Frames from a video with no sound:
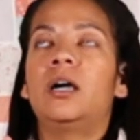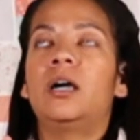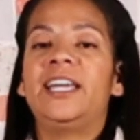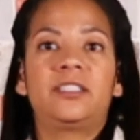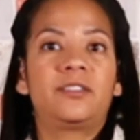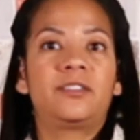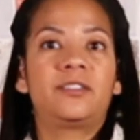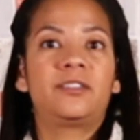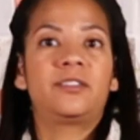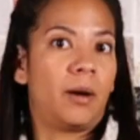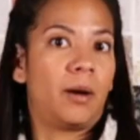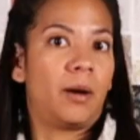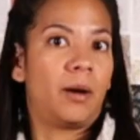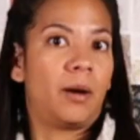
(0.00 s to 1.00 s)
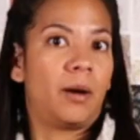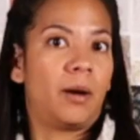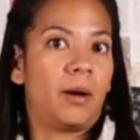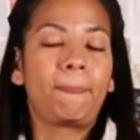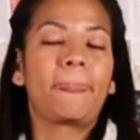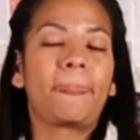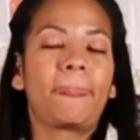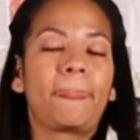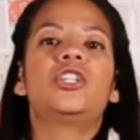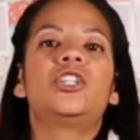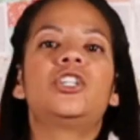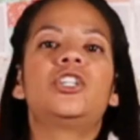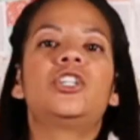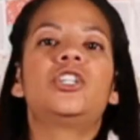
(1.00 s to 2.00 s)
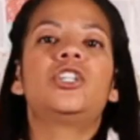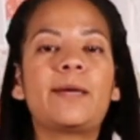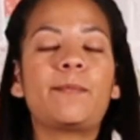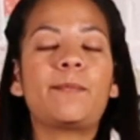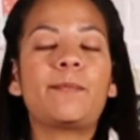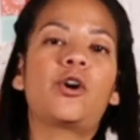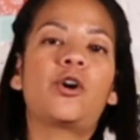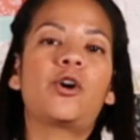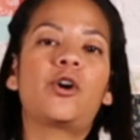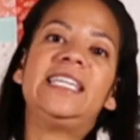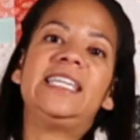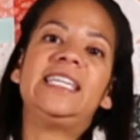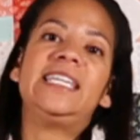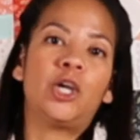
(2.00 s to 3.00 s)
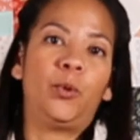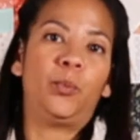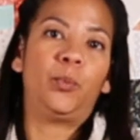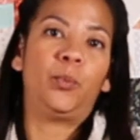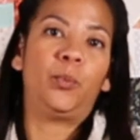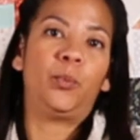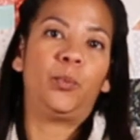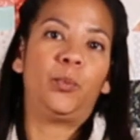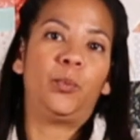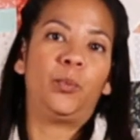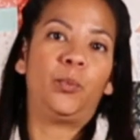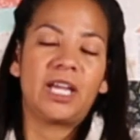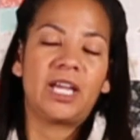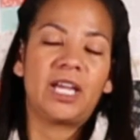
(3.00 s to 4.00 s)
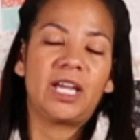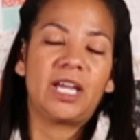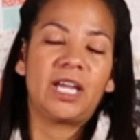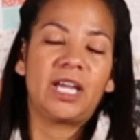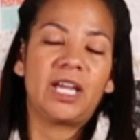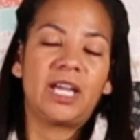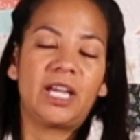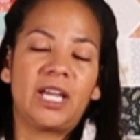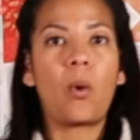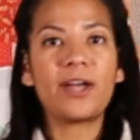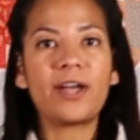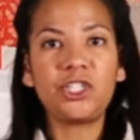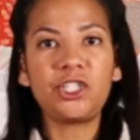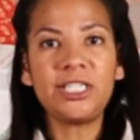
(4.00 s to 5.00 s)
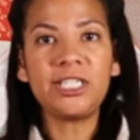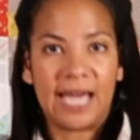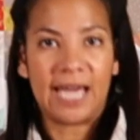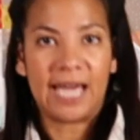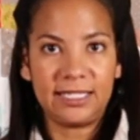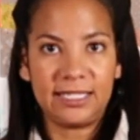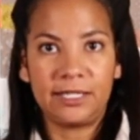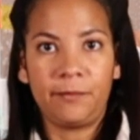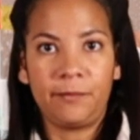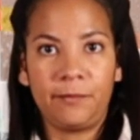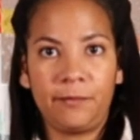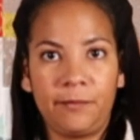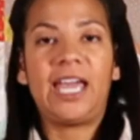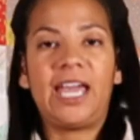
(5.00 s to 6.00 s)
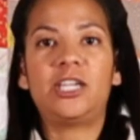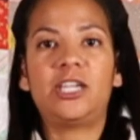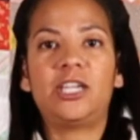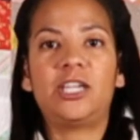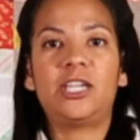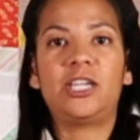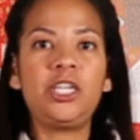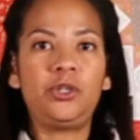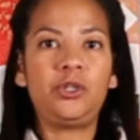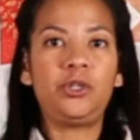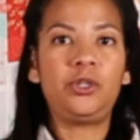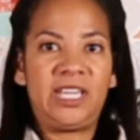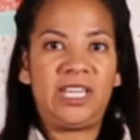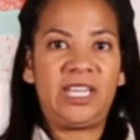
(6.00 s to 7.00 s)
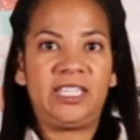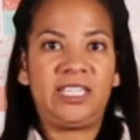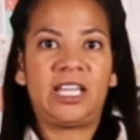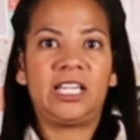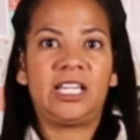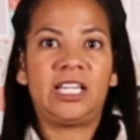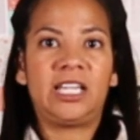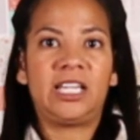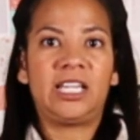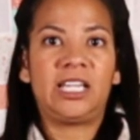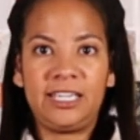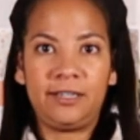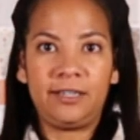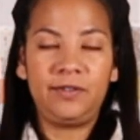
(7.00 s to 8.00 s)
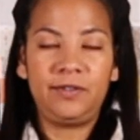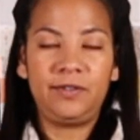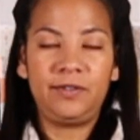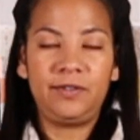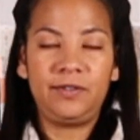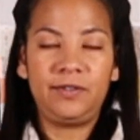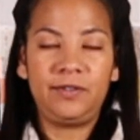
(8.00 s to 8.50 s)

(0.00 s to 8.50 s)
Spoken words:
is phenomenal. She does something called eco printing. And so what she does is she uses leaves